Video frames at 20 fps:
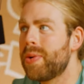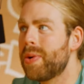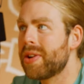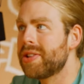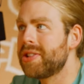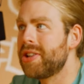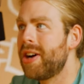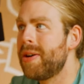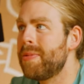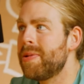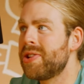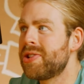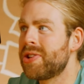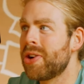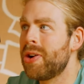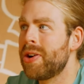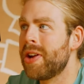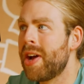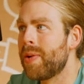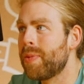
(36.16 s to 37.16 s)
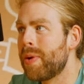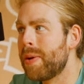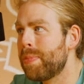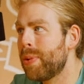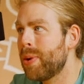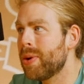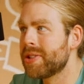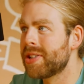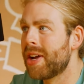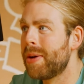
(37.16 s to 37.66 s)
quarter time in a showdown when
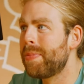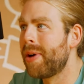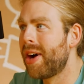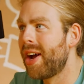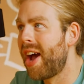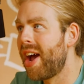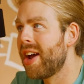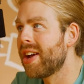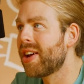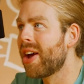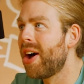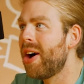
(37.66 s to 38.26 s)
caught up by eight